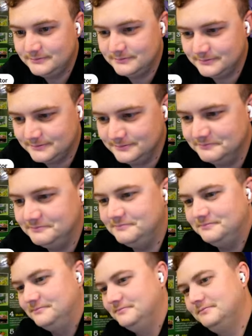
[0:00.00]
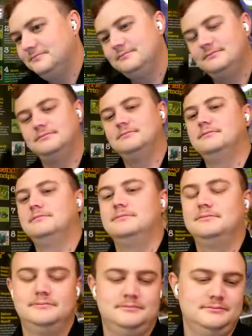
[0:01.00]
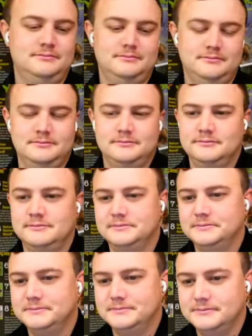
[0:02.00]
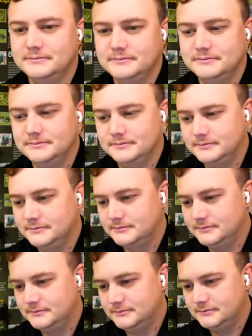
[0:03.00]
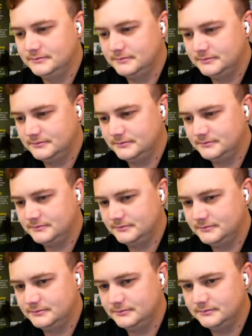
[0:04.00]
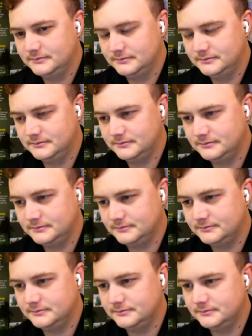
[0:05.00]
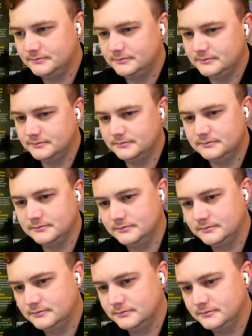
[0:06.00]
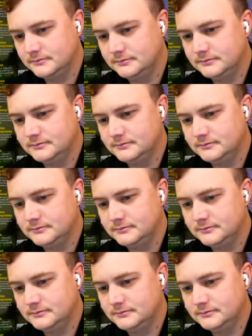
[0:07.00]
This person isn't speaking.